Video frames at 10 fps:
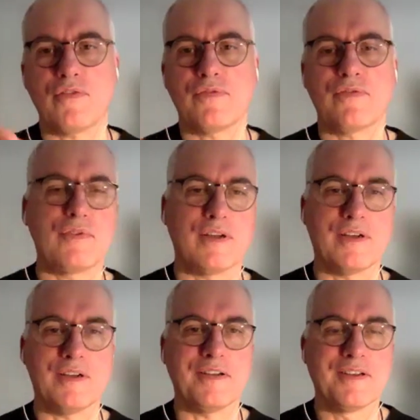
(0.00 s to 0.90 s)
of
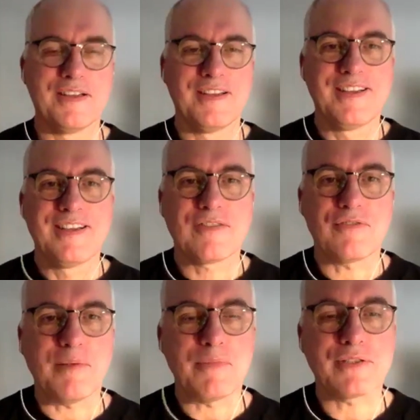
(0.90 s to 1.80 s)

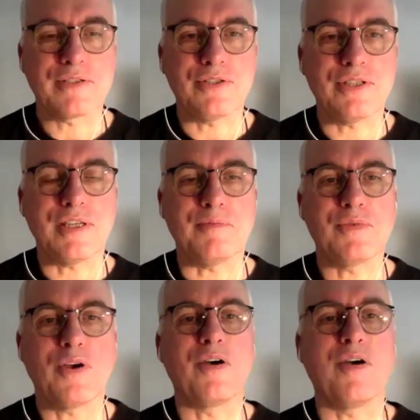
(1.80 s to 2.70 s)
Grandmaster Chi Kim
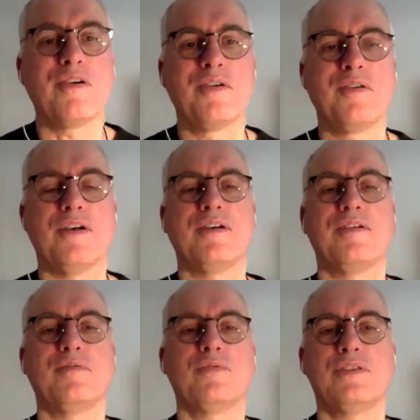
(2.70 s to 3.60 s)
Tong,
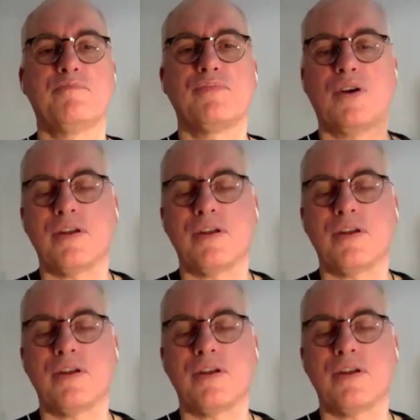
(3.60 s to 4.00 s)
which